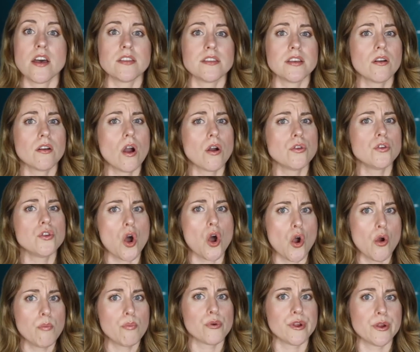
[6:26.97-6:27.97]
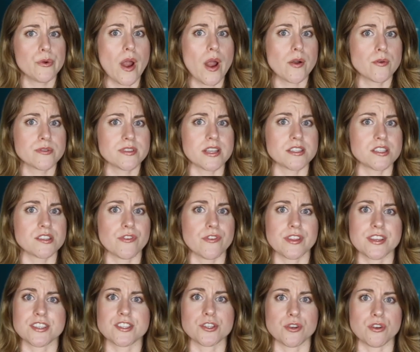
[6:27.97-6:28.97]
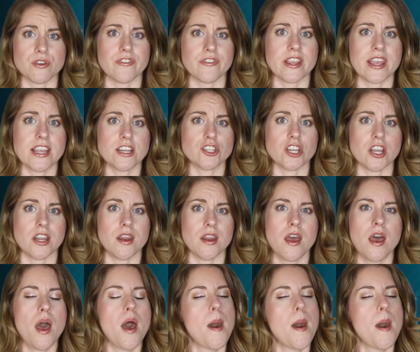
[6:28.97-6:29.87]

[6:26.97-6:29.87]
There are no prerequisites for this certification,